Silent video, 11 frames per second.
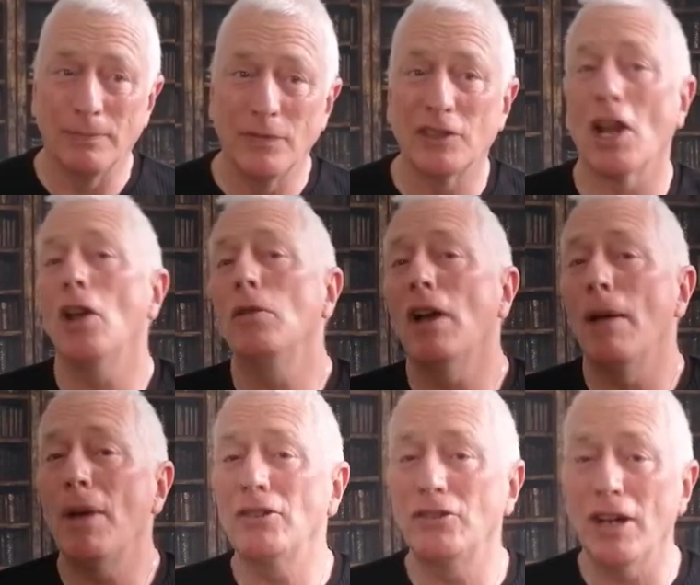So,
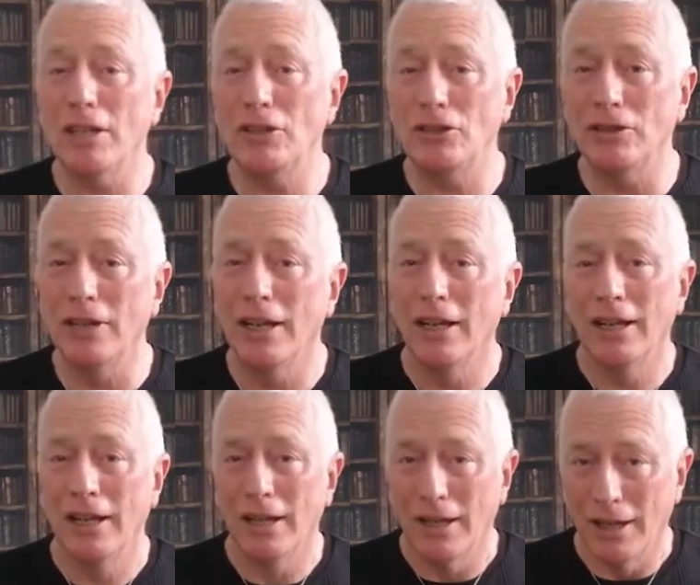imagination,
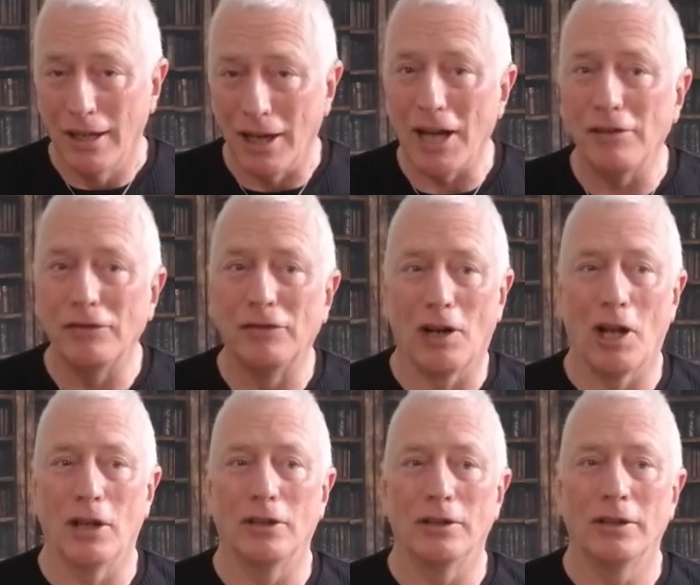let it flow.